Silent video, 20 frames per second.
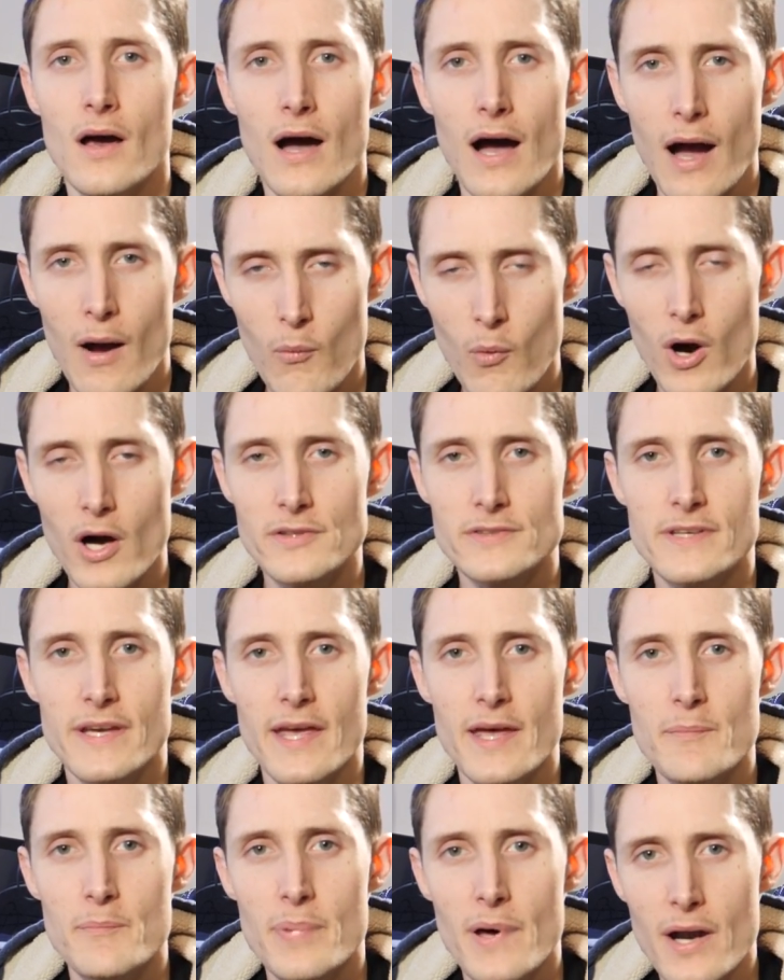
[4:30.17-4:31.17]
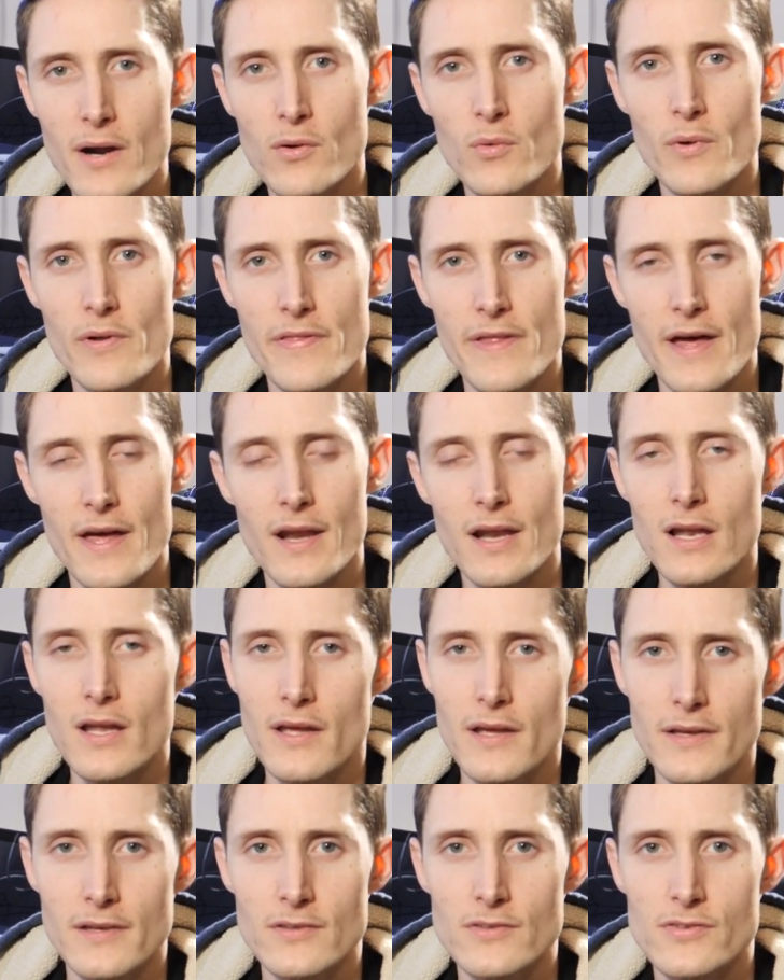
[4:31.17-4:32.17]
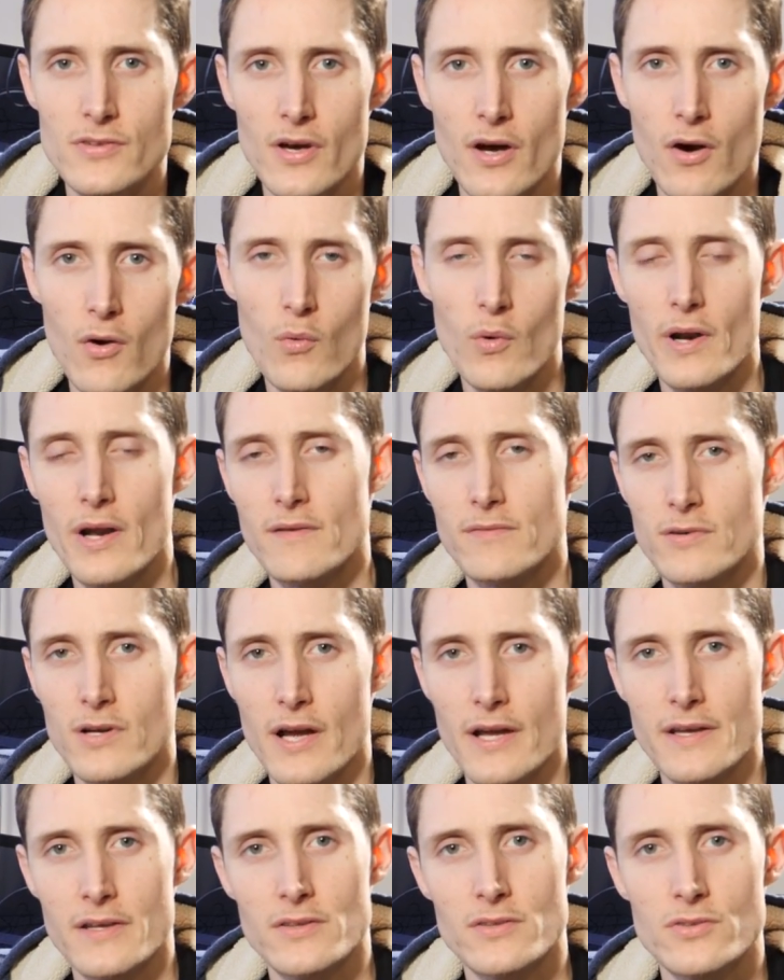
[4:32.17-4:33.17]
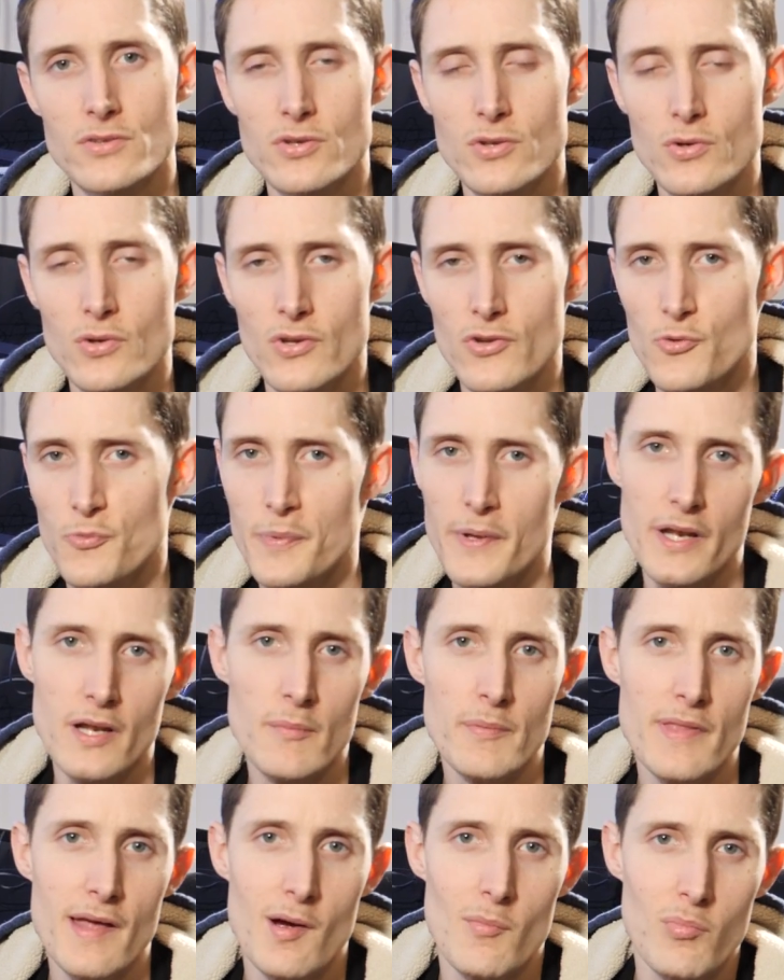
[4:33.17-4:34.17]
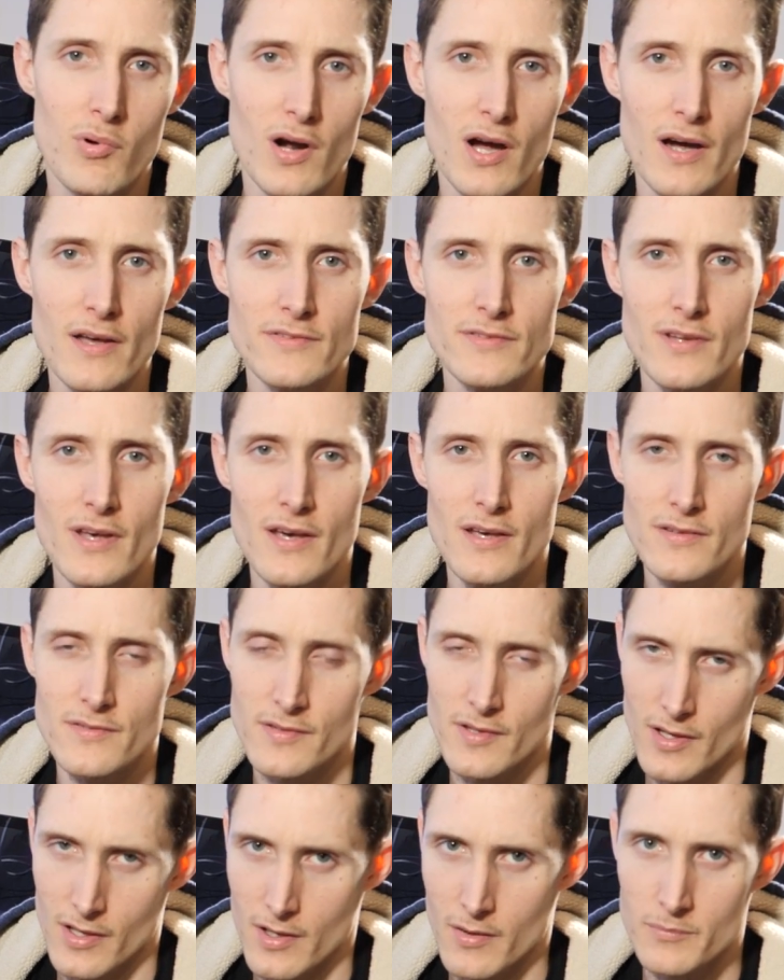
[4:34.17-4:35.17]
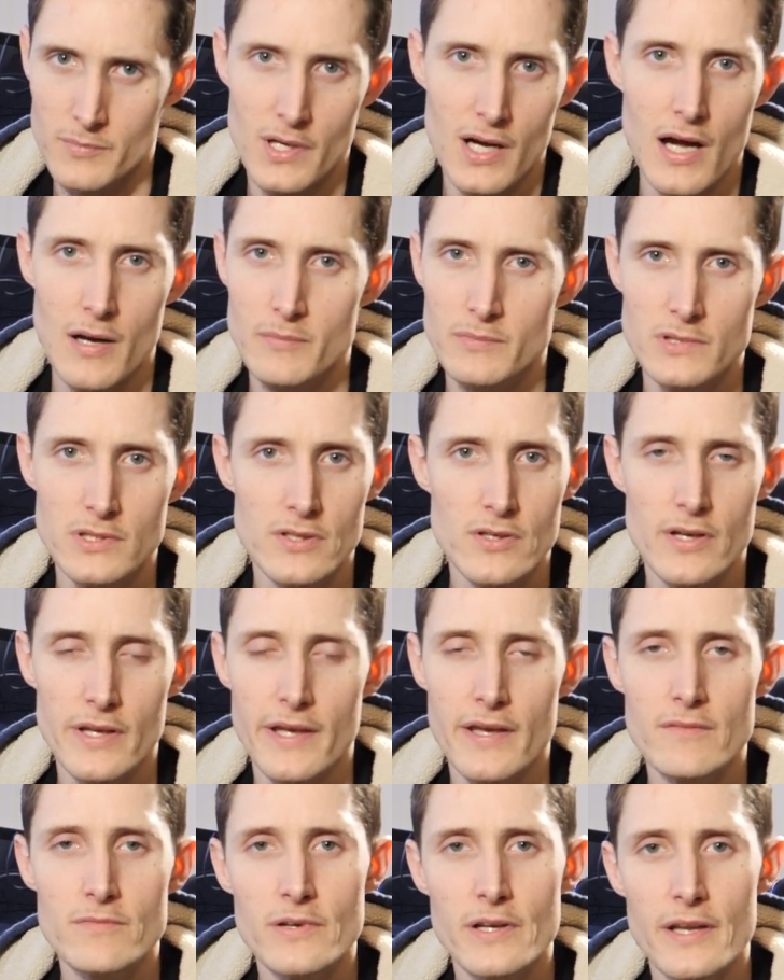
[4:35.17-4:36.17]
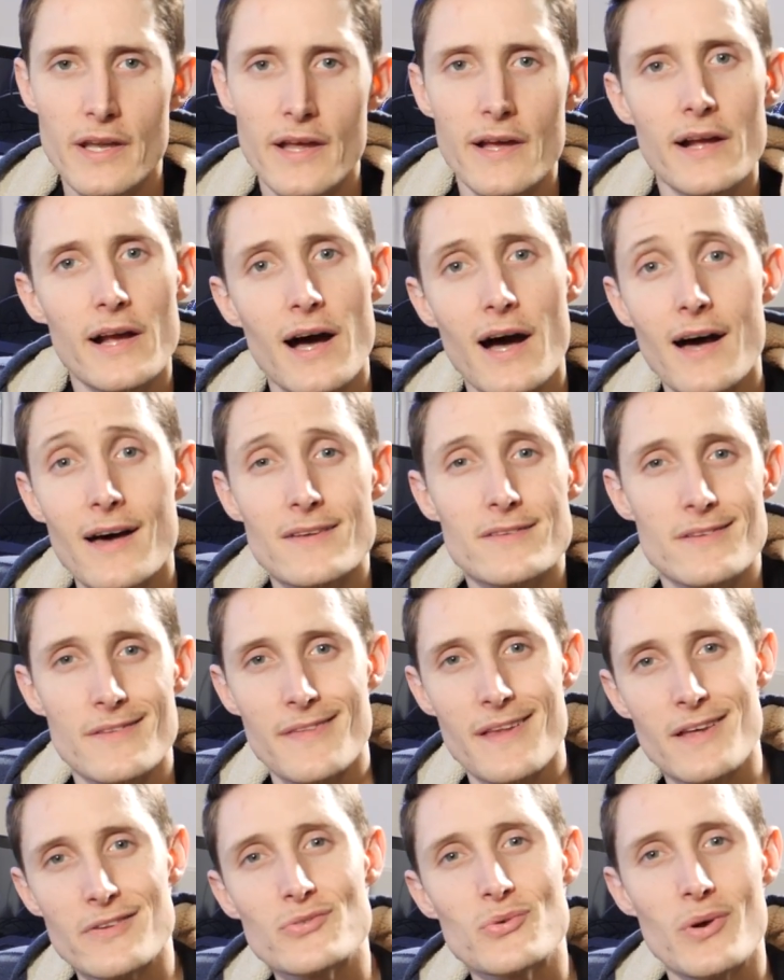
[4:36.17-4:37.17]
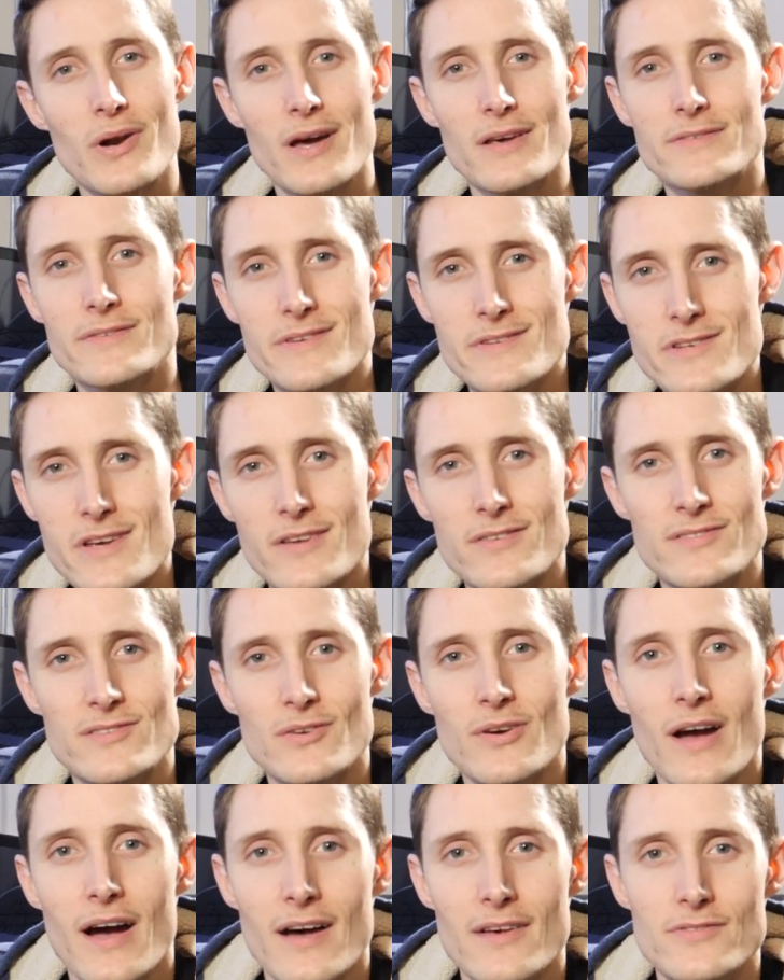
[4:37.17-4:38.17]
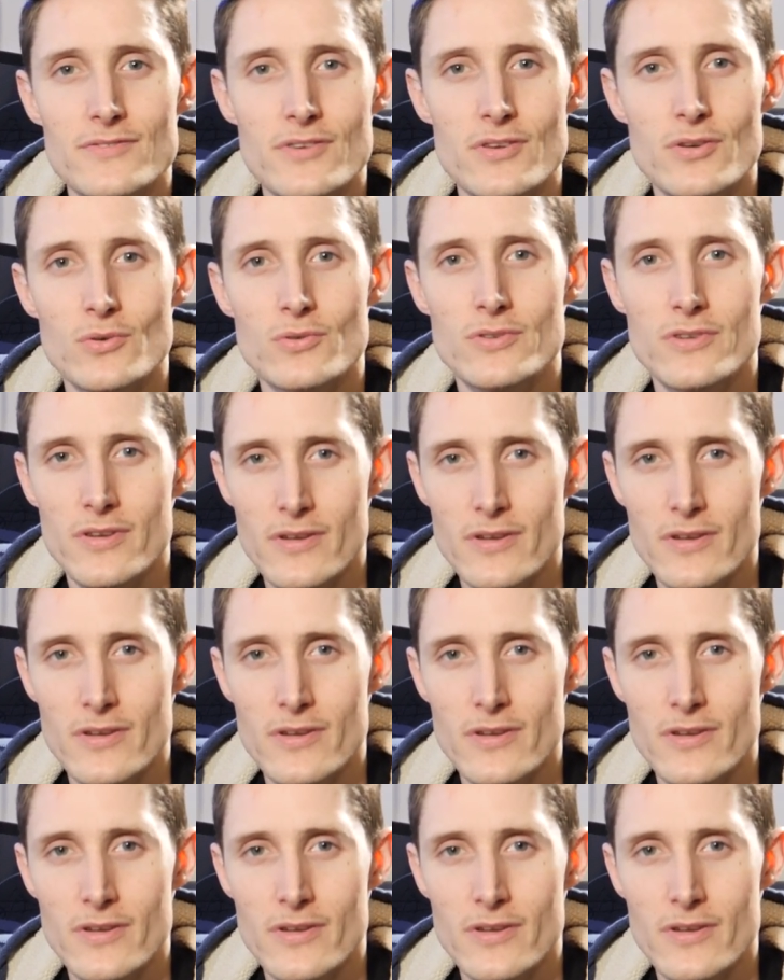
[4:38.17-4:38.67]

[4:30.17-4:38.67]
I want to get better with editing, so whatever I can do to speed up that process, I'm learning every day, guys, and that's what I suggest you guys do